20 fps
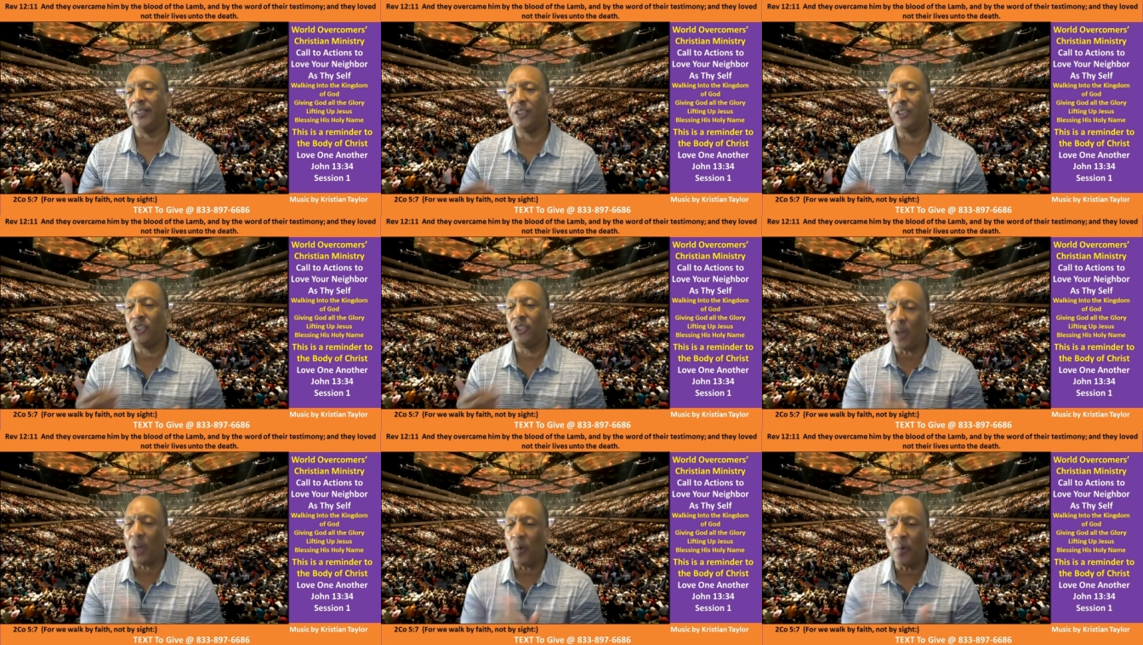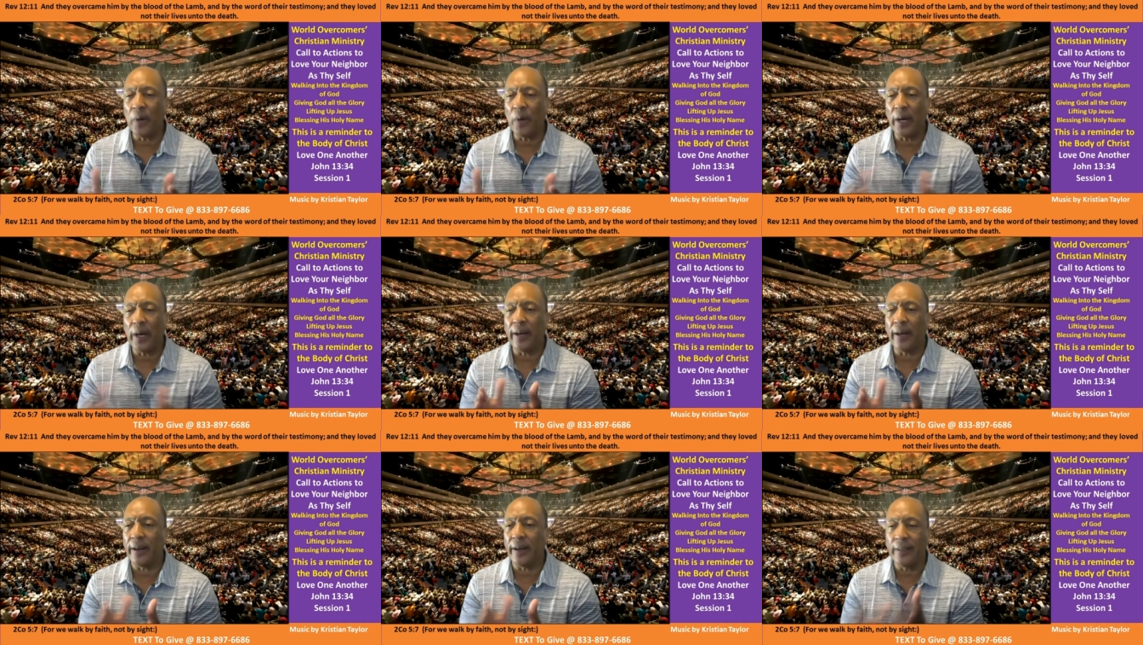
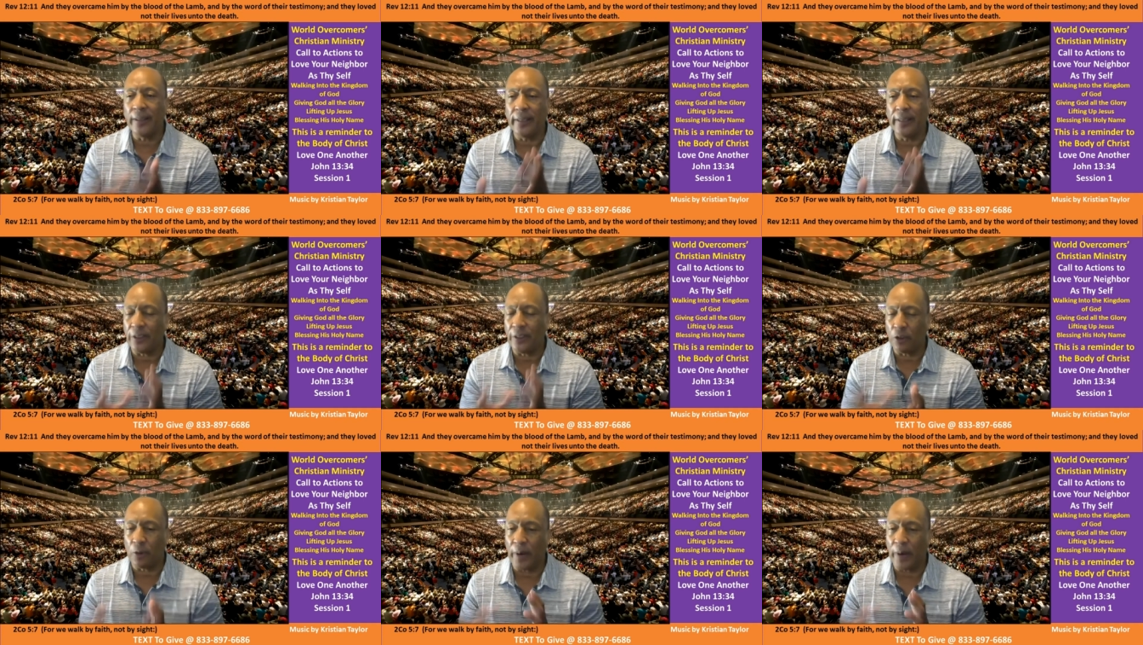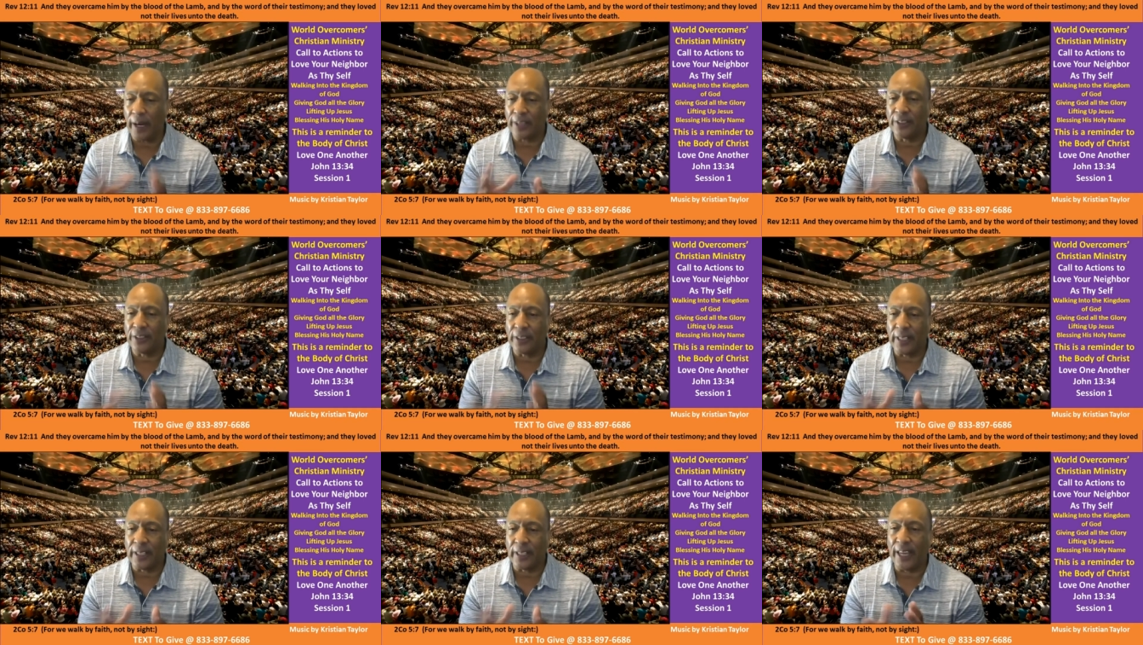somewhere in the
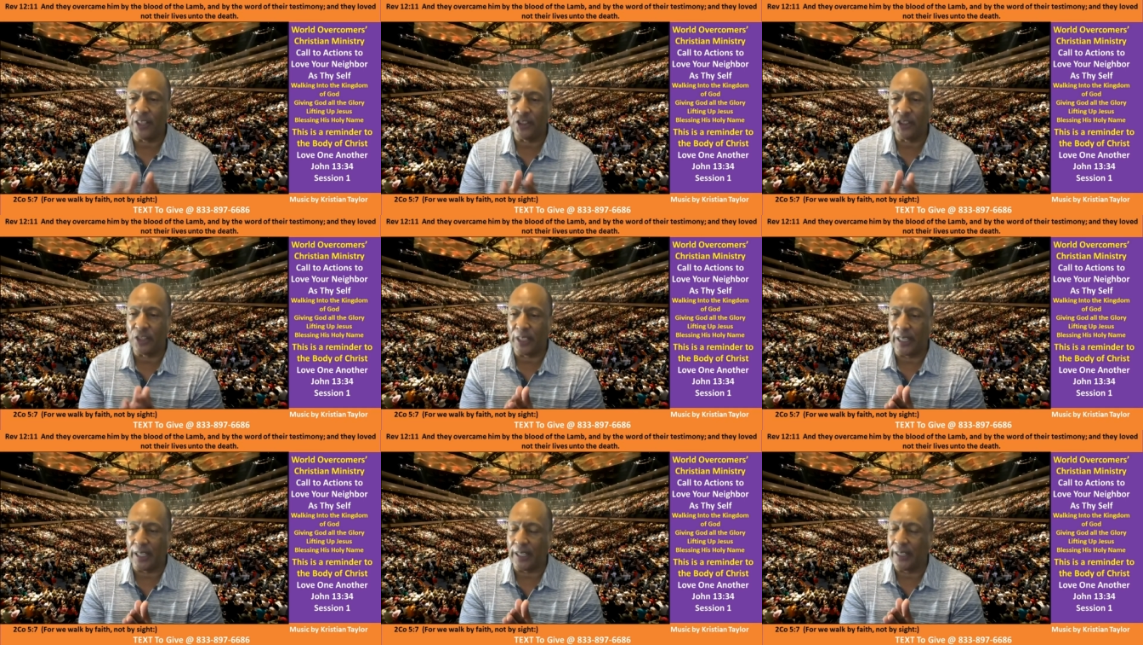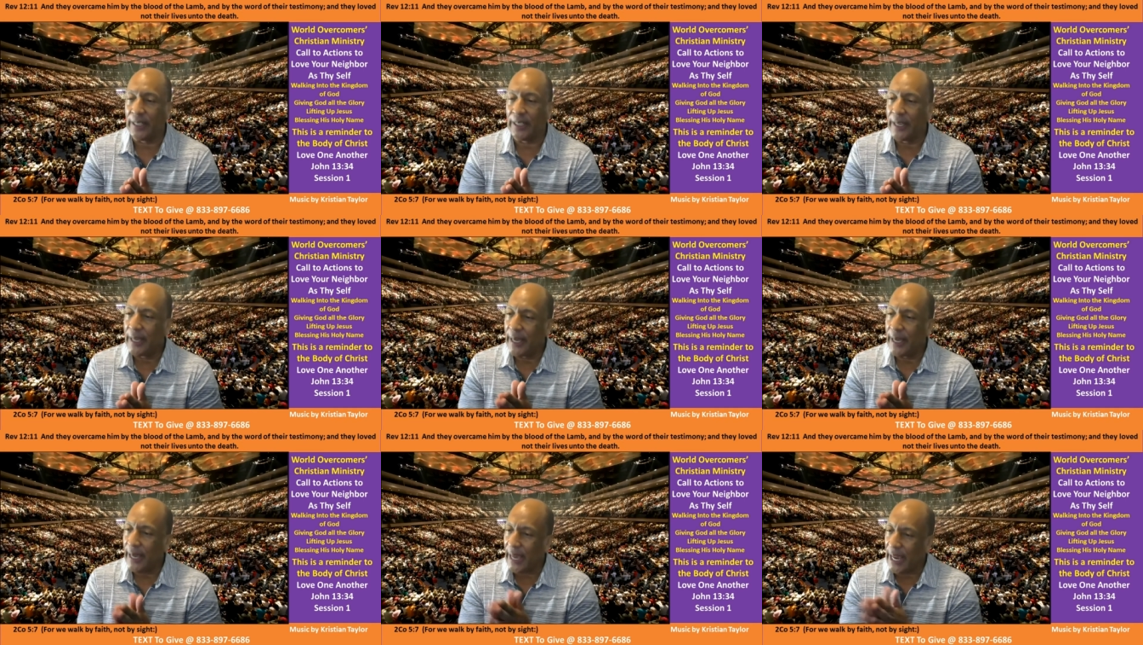translation
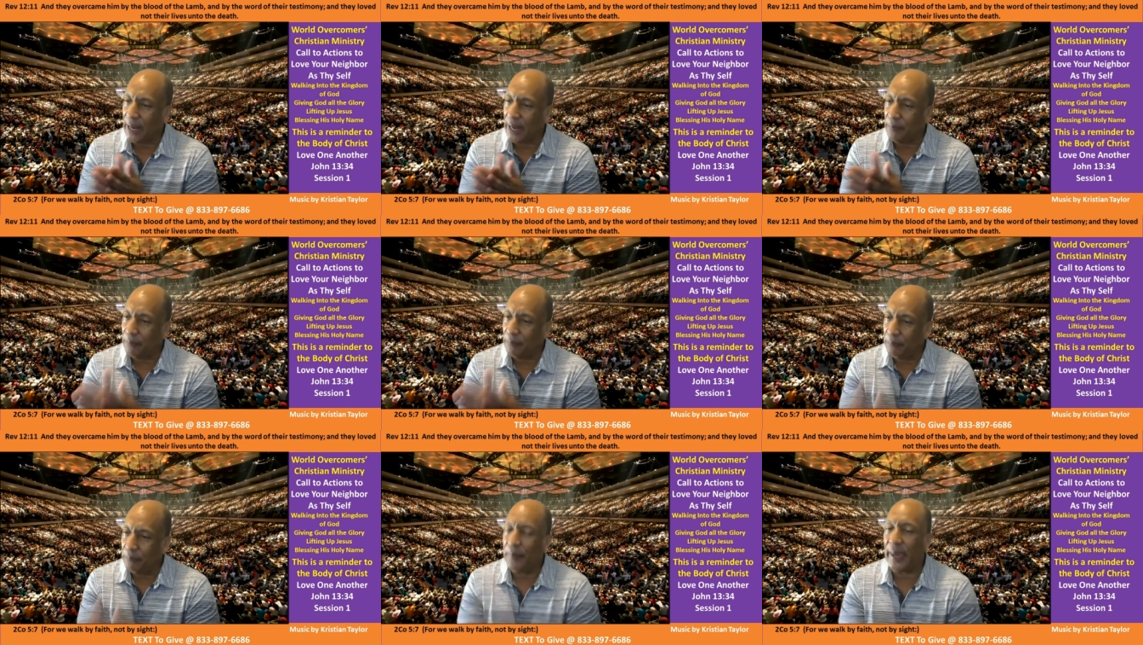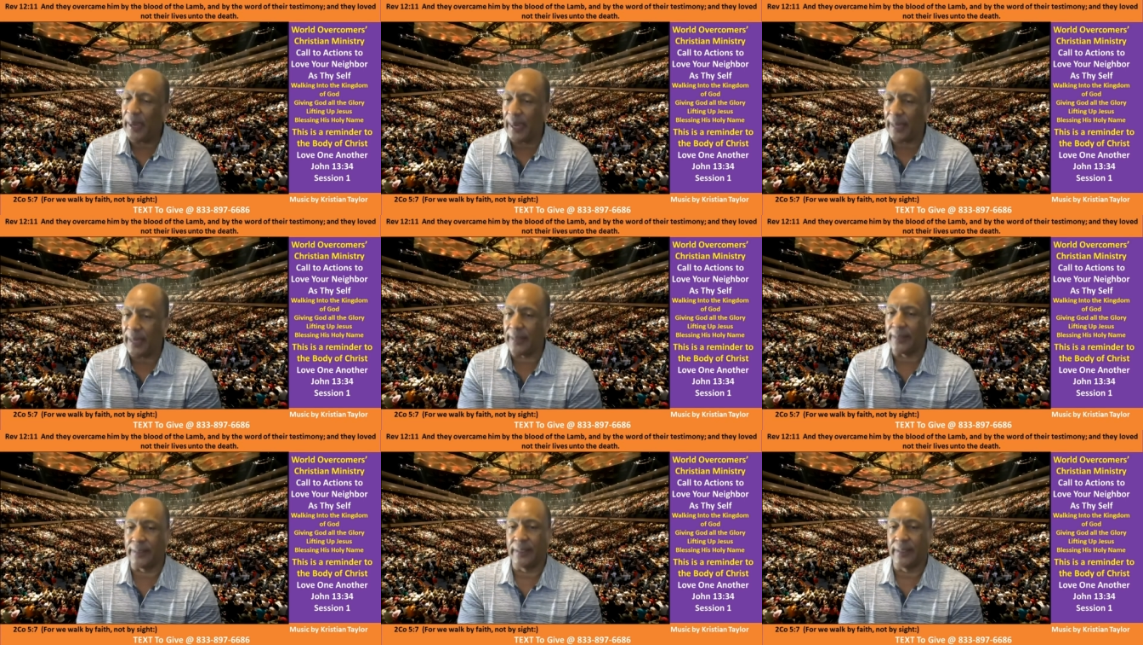it
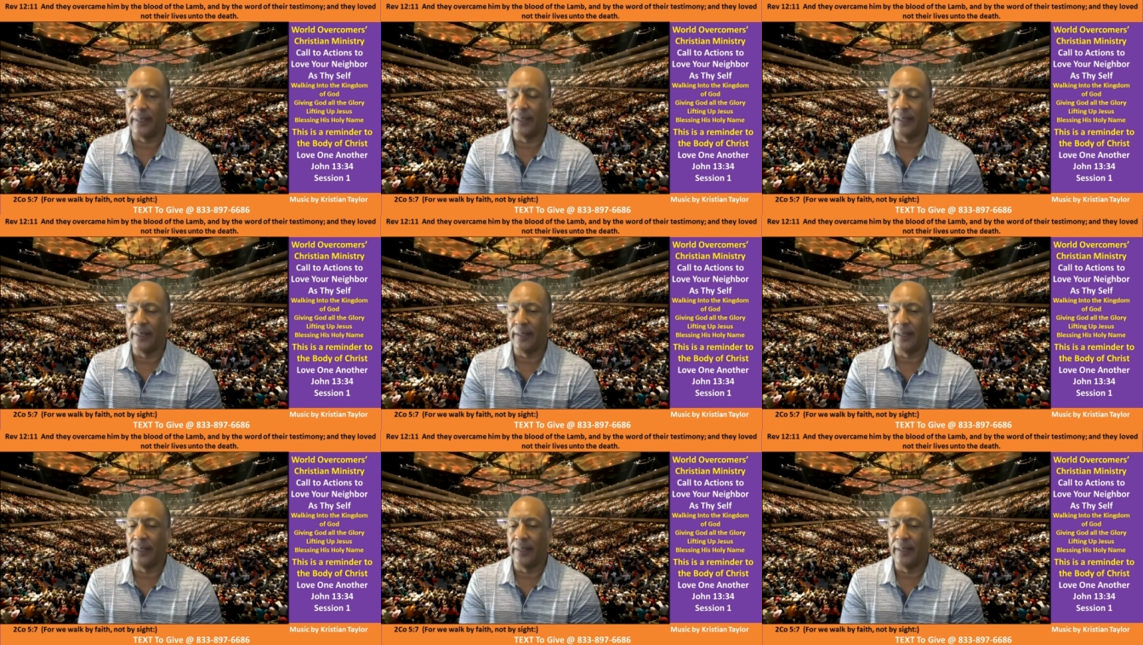meant